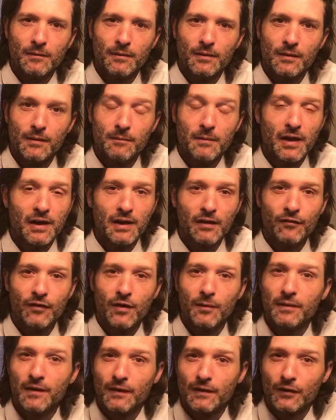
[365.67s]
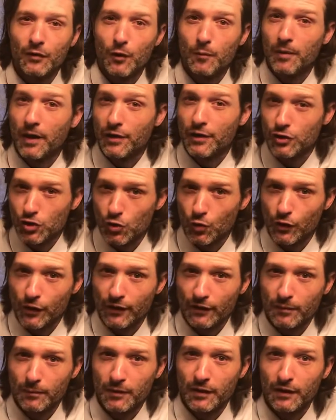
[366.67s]
Many of them did so by
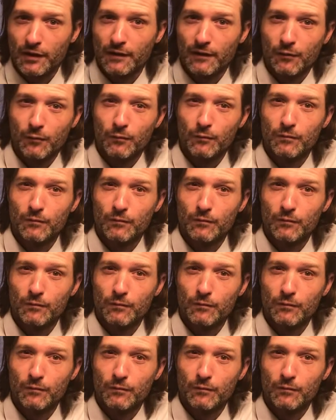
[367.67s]
choice because,